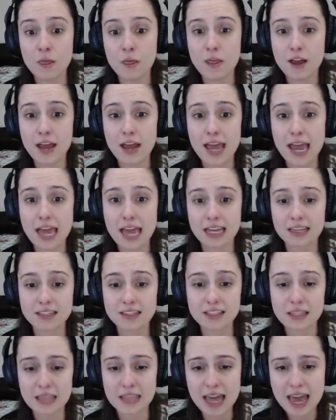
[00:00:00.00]
the heck is
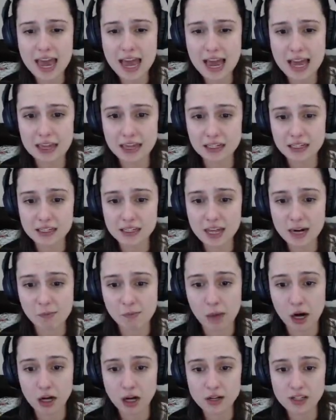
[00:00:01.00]
that? Is that a
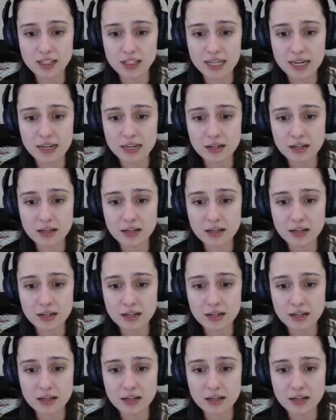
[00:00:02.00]
person?